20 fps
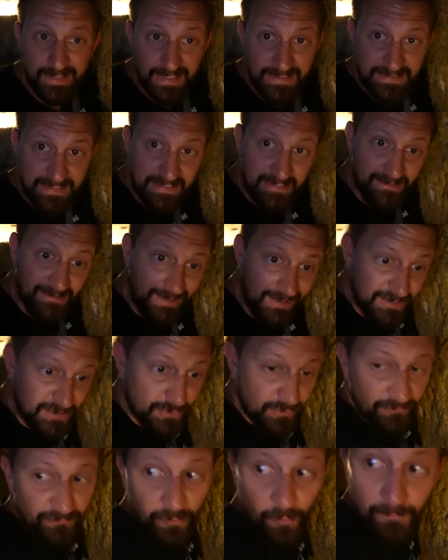Nice and
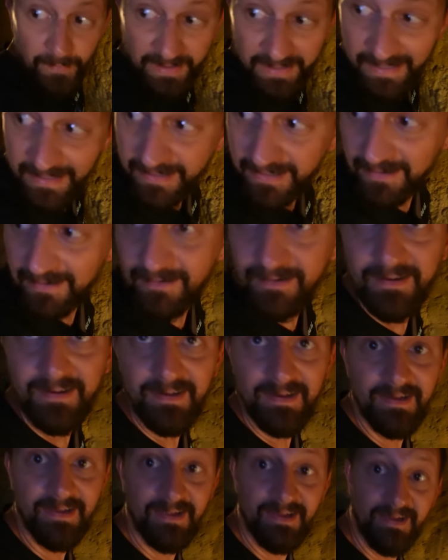claustrophobic in here.
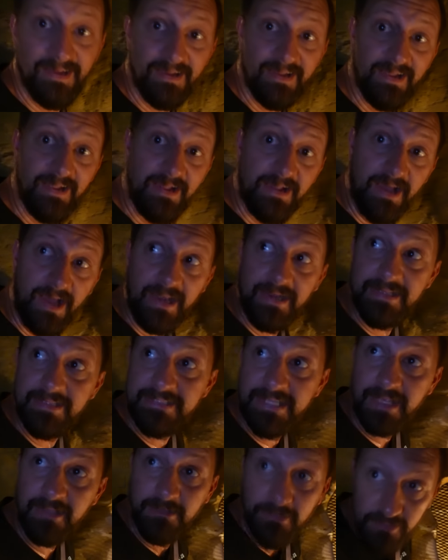I did
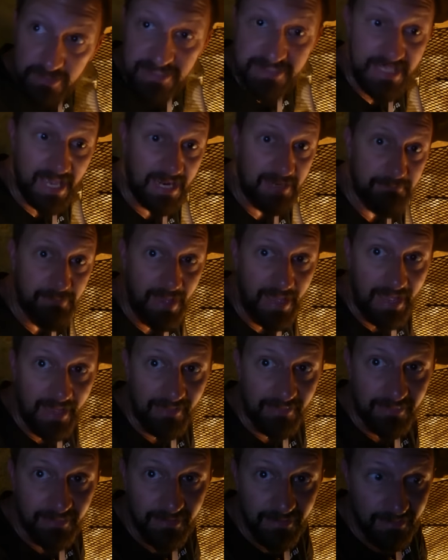take a little side path,